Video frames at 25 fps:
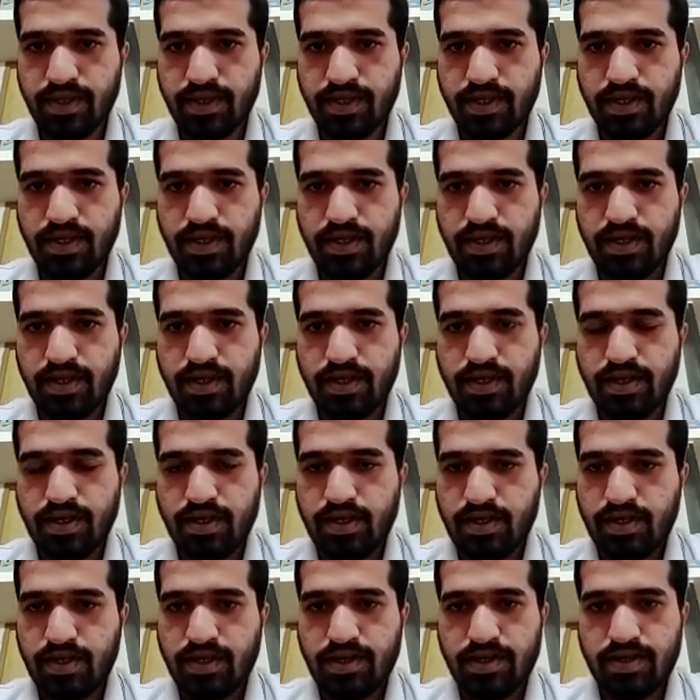
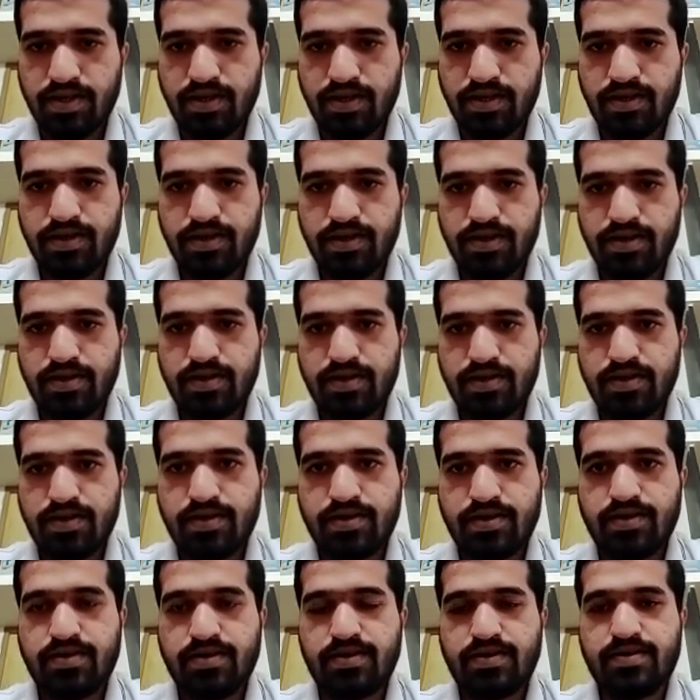
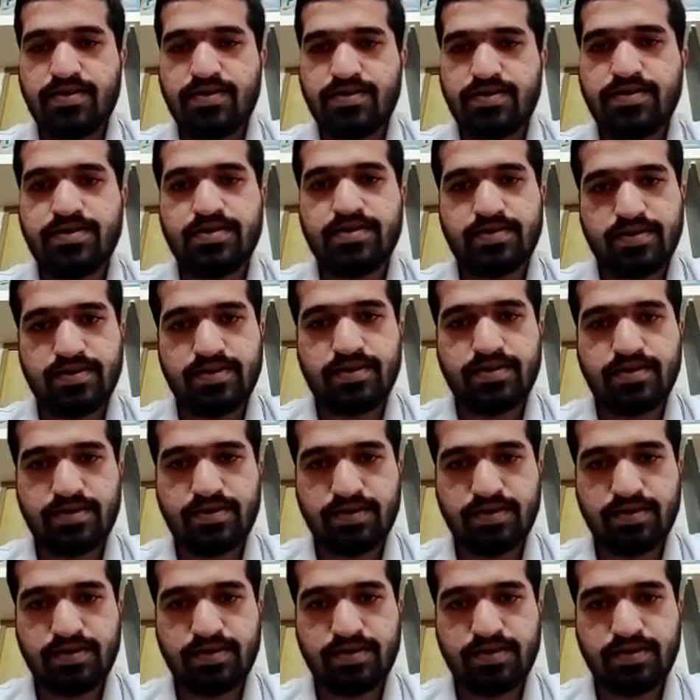No words are spoken by the person on screen.